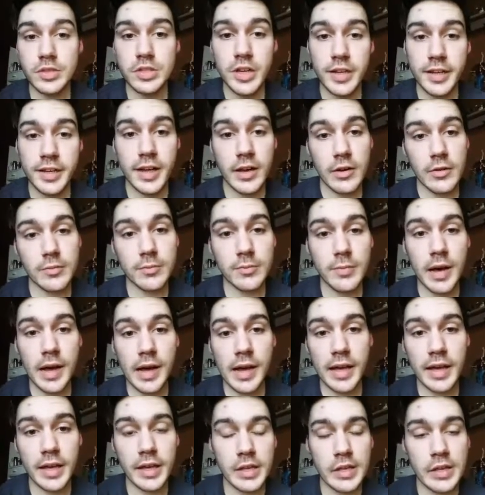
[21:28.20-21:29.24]
check out
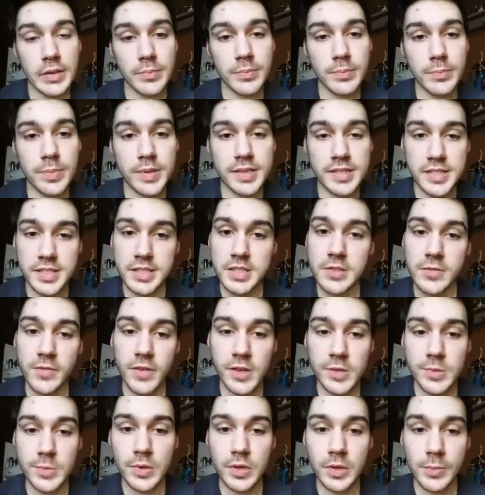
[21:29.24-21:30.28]
my business
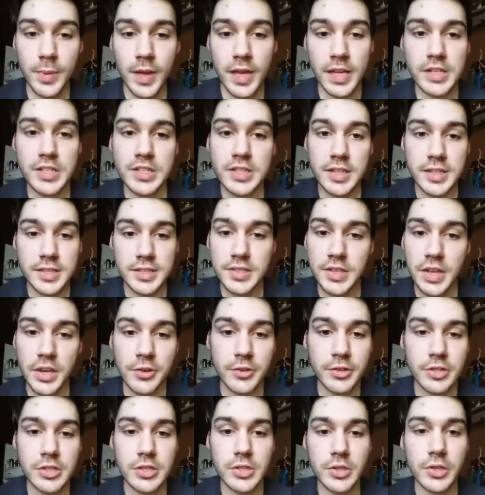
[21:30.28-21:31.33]
Facebook page, The
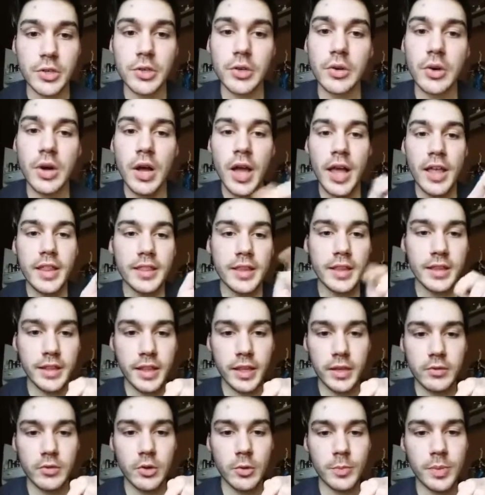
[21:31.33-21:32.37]
Sacred Circle. The
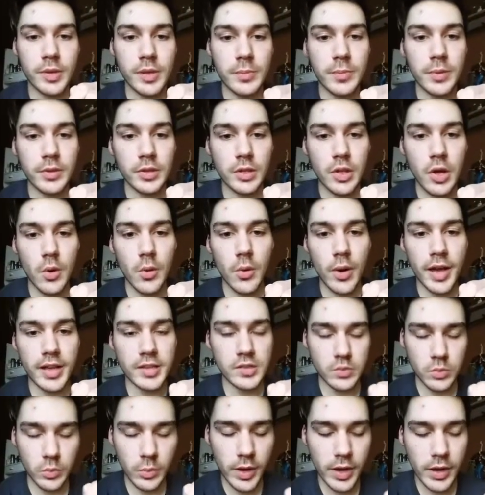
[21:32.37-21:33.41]
link will be below
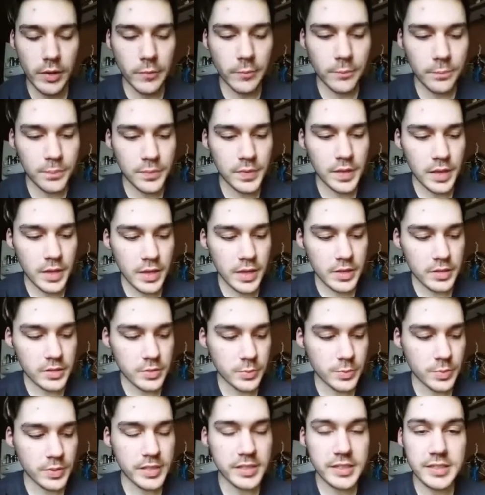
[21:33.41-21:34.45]
as well.
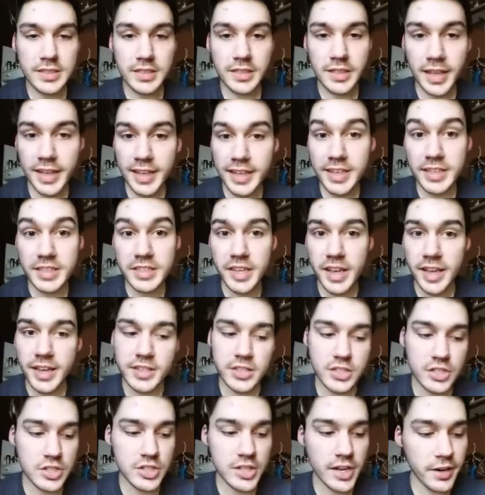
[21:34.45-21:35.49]
So please like it
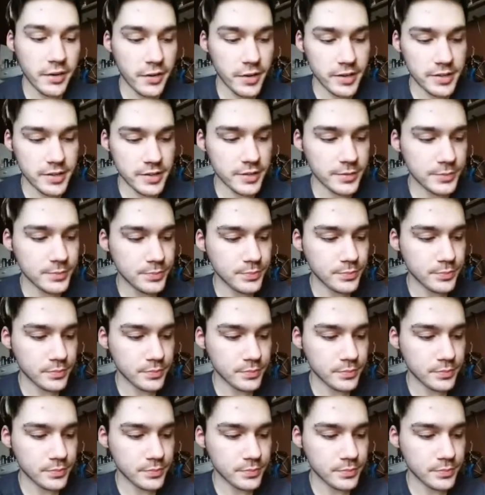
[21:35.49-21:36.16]
and share it.